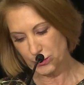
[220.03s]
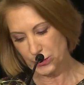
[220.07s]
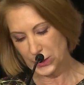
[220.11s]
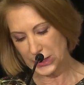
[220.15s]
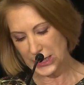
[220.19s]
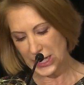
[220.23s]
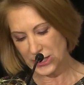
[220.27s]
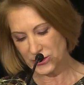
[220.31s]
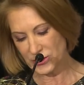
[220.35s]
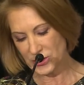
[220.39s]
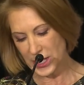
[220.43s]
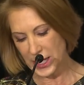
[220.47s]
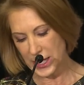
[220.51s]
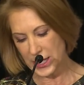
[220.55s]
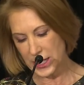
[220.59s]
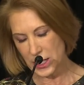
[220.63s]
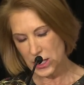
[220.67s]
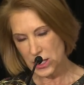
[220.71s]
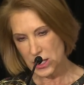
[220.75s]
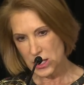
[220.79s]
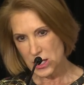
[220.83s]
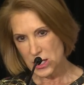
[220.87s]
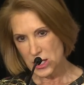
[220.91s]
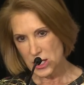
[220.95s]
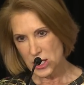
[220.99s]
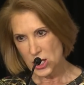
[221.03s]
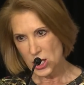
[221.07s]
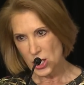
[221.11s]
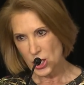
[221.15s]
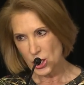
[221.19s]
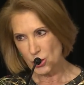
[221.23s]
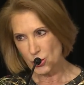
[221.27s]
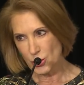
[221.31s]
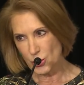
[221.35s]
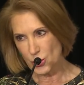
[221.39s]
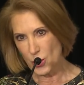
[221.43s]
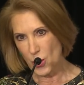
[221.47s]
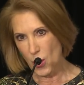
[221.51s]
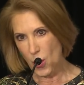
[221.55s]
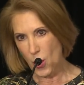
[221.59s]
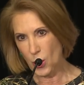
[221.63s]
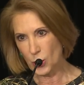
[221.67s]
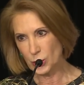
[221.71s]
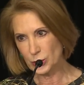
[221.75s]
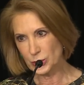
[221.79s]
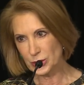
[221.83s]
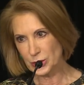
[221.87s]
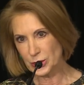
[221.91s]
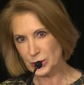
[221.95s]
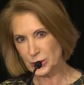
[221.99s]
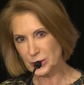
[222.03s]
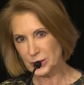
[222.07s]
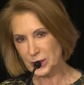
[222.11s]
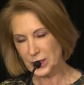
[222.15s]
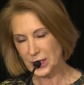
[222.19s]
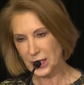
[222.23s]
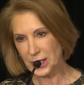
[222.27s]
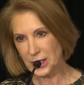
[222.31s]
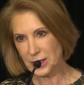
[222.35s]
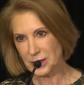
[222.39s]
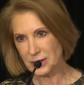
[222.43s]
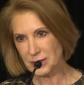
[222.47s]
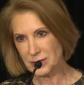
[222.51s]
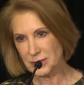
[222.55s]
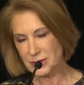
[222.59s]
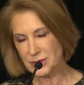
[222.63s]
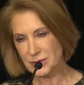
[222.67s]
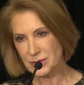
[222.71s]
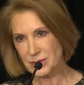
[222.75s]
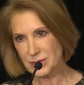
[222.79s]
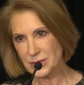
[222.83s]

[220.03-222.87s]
But as I grew older, and